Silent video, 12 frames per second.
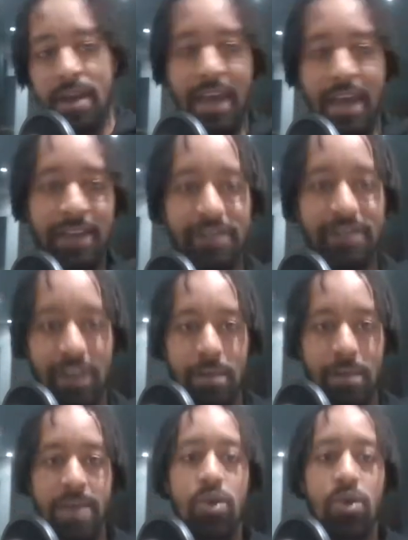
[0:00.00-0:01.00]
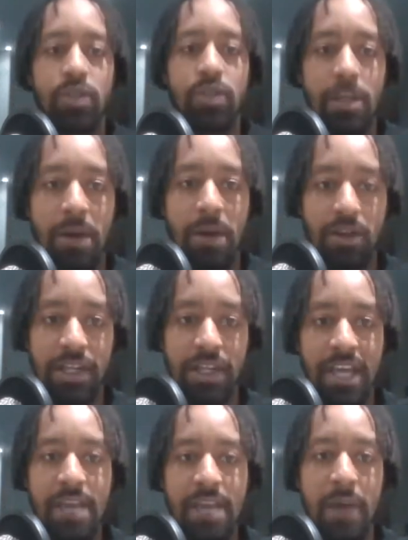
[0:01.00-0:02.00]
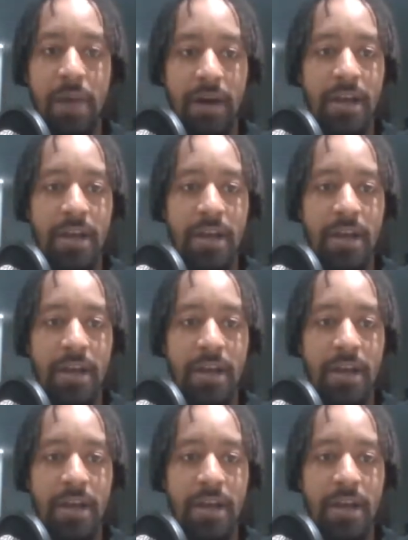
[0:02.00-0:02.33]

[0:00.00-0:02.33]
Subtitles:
and hooks it past the keeper.